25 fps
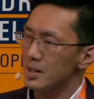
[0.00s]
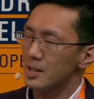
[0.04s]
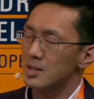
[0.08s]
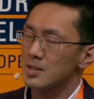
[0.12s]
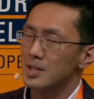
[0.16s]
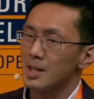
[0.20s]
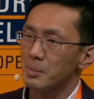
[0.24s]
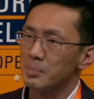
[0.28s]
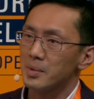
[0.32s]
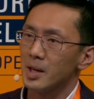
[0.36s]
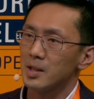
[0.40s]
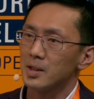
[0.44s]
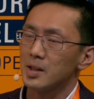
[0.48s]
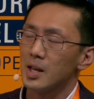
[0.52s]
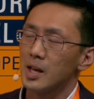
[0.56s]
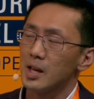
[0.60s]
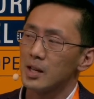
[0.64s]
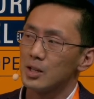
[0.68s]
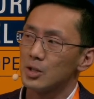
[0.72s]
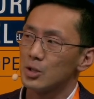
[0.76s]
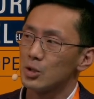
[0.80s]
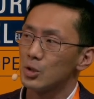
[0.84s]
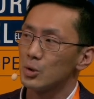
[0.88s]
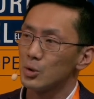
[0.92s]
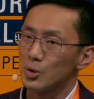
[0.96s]
except that
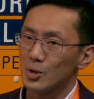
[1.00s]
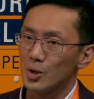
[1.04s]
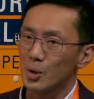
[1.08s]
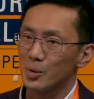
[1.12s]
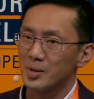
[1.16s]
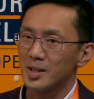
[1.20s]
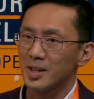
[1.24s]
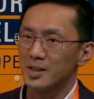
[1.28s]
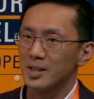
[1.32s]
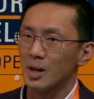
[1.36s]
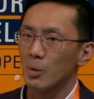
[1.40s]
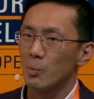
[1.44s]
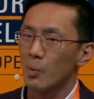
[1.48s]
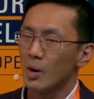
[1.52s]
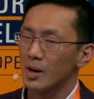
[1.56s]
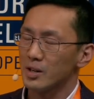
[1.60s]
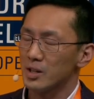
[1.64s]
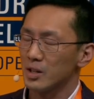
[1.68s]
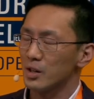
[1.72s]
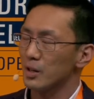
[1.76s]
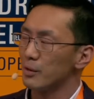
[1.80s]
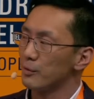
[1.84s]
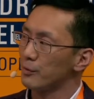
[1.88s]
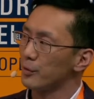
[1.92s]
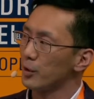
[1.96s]
they do know that they want
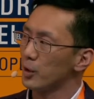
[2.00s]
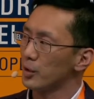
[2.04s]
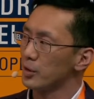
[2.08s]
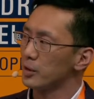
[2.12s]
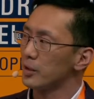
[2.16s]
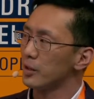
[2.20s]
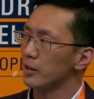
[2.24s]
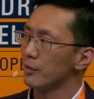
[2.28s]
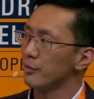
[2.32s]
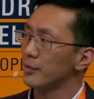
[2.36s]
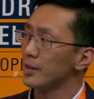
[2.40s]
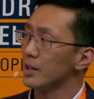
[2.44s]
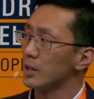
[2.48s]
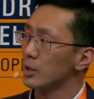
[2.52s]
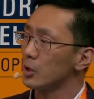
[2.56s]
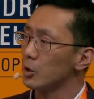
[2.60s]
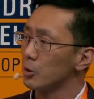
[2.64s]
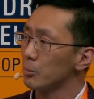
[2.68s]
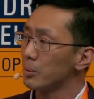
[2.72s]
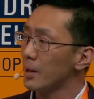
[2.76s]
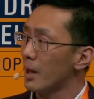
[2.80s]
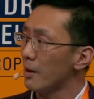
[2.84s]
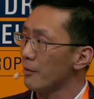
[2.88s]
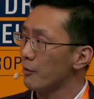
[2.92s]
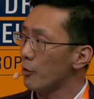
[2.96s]
to convert their vehicle
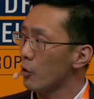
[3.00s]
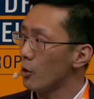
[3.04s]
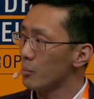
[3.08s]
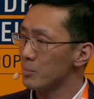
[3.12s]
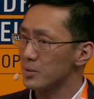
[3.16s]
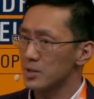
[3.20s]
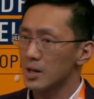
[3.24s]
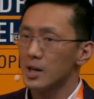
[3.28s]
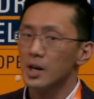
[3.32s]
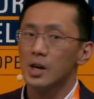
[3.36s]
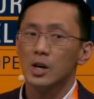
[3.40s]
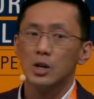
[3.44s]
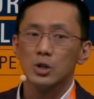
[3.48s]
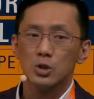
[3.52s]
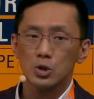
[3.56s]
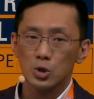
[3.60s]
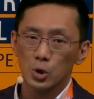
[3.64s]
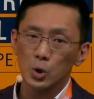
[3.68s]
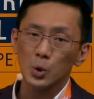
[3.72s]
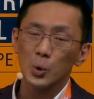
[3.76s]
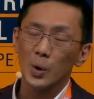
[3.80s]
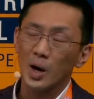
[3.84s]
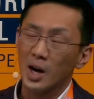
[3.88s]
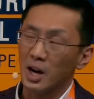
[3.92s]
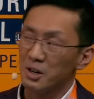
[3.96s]
platforms
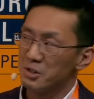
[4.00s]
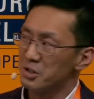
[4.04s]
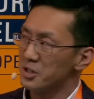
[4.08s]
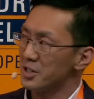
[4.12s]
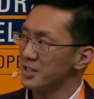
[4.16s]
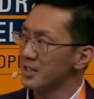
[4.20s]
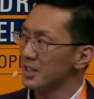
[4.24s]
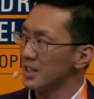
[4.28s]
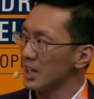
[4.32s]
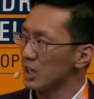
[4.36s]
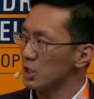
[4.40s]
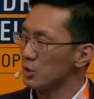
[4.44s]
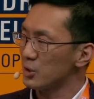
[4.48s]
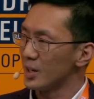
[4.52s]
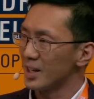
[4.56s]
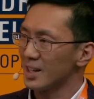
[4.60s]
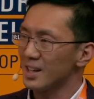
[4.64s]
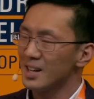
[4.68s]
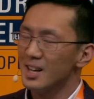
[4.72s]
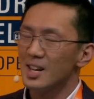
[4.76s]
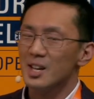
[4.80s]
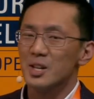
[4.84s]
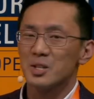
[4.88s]
to hydrogen electric.